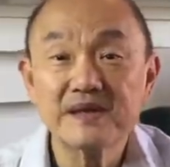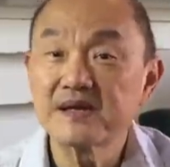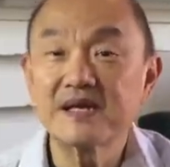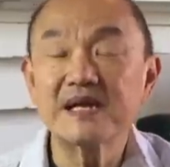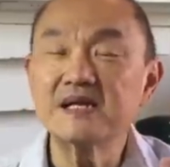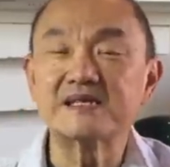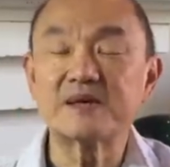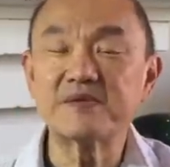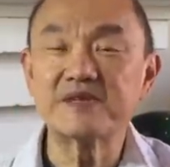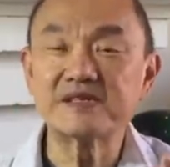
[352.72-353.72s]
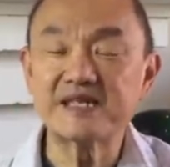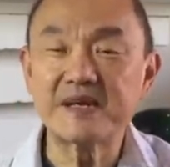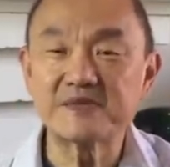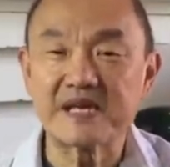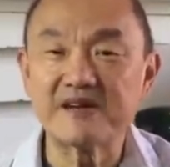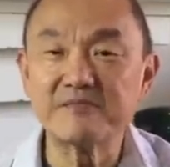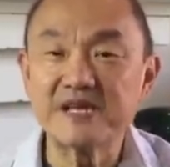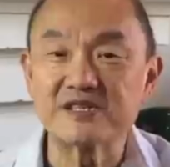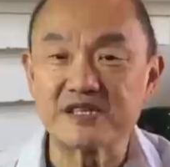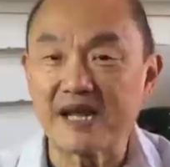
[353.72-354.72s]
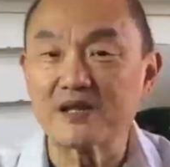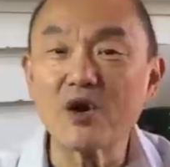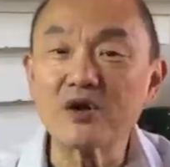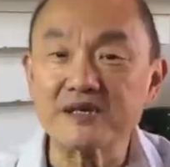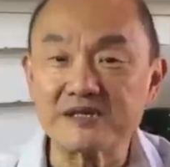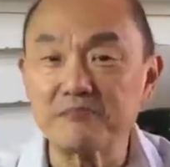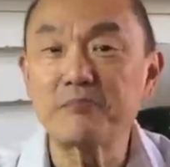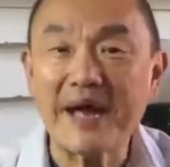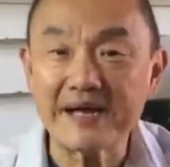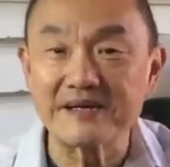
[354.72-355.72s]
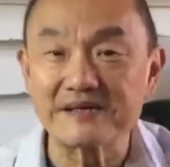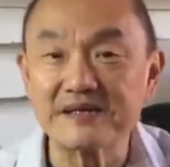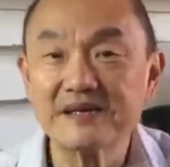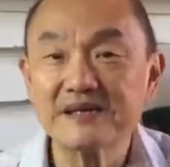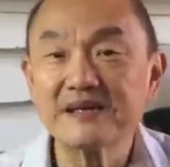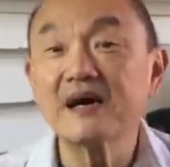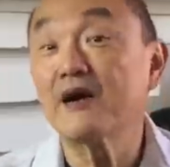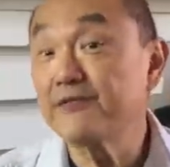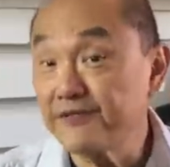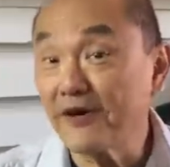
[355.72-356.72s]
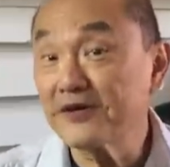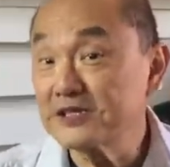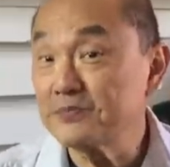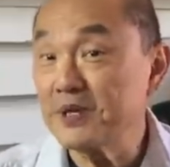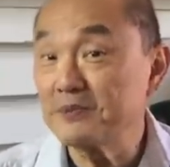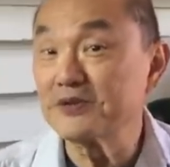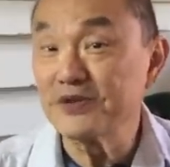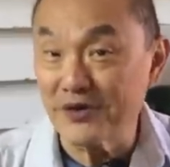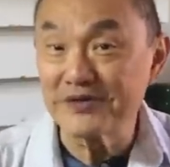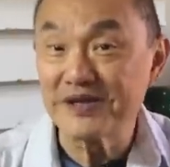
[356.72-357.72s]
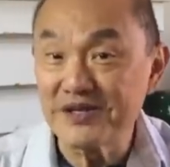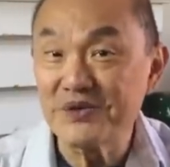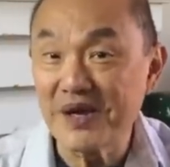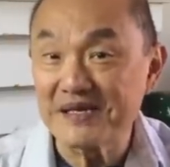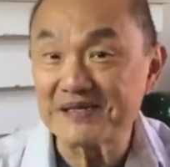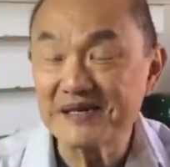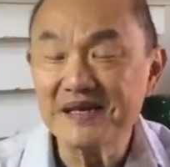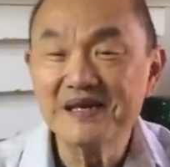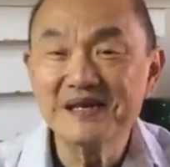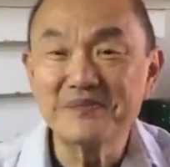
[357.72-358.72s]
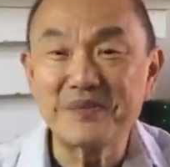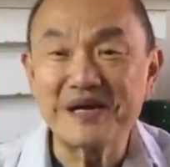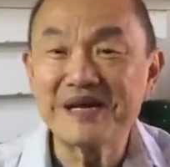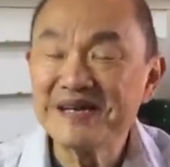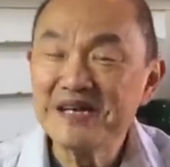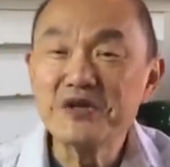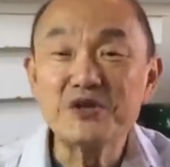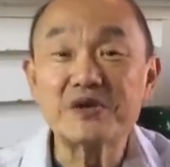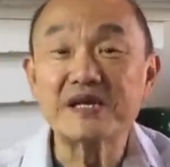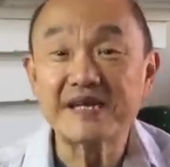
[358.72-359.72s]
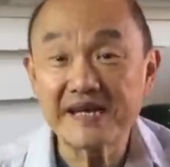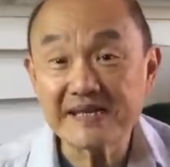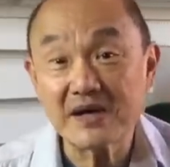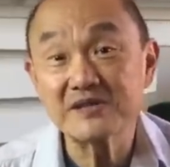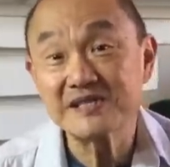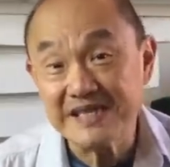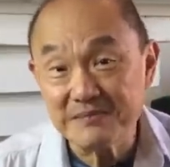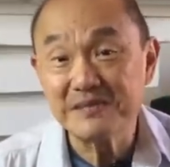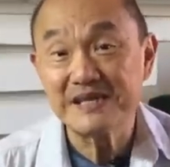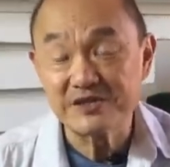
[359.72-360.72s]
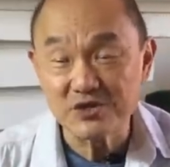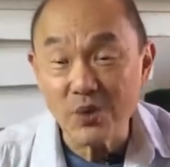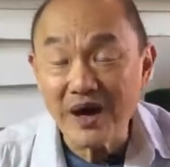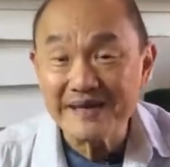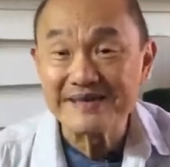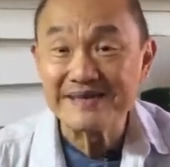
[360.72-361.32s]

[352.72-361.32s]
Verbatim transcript: Clearly, some of these names that I've mentioned, like loggers and packers, are foreign to people not in the US, but you can guess how steeply entwined